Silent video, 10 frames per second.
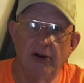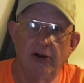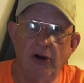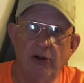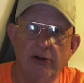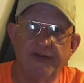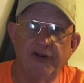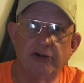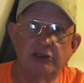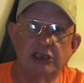Older
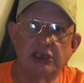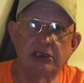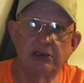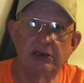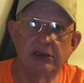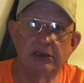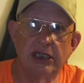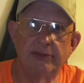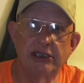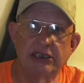folks
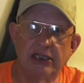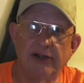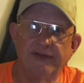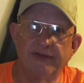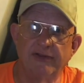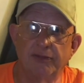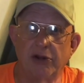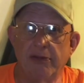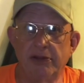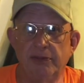like myself are
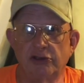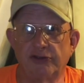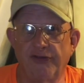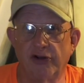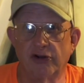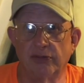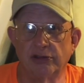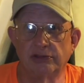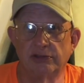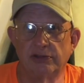probably most
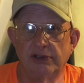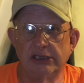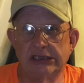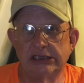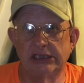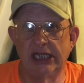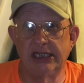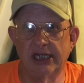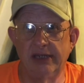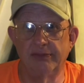vulnerable to
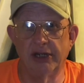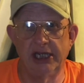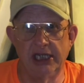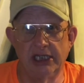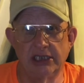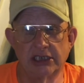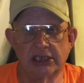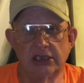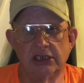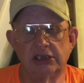nighttime break-ins,
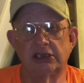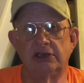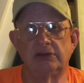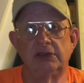so